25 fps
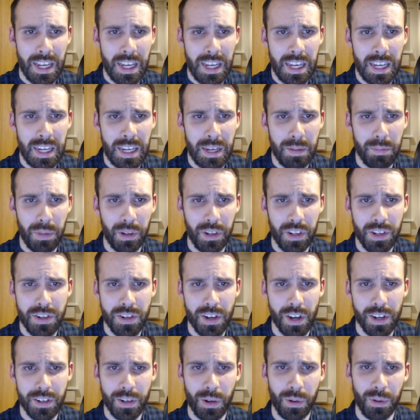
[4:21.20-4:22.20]
But it's
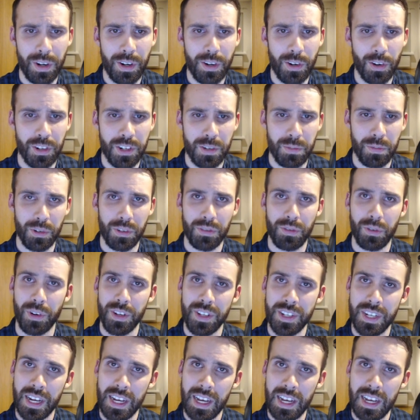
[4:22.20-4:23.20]
not only notable for
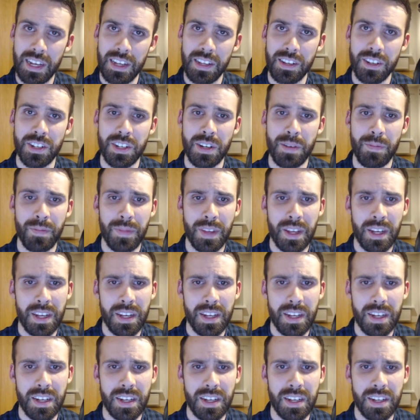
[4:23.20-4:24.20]
its age,
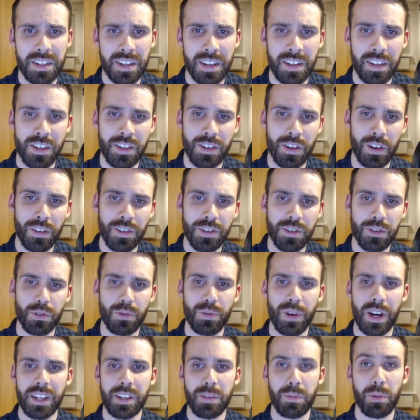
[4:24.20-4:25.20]
since it's also
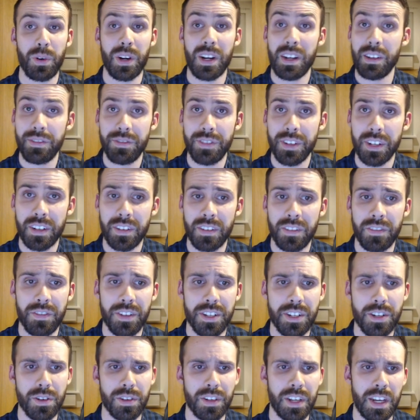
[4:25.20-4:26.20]
quite a prolific
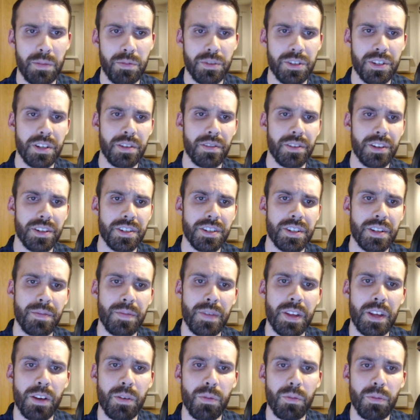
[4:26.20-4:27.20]
video game series,
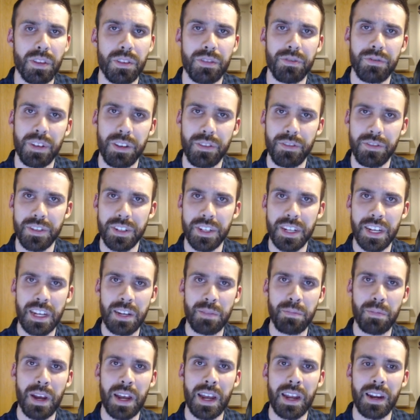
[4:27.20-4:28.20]
with
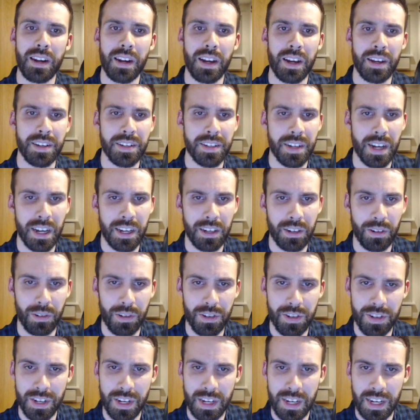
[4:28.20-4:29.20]
15 mainline
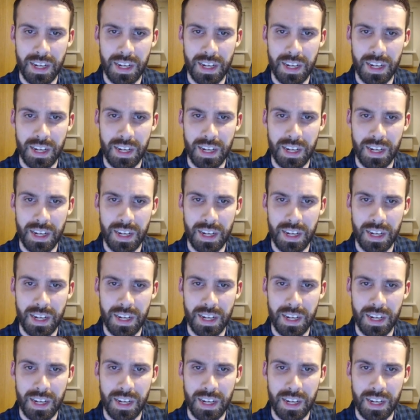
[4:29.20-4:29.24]
titles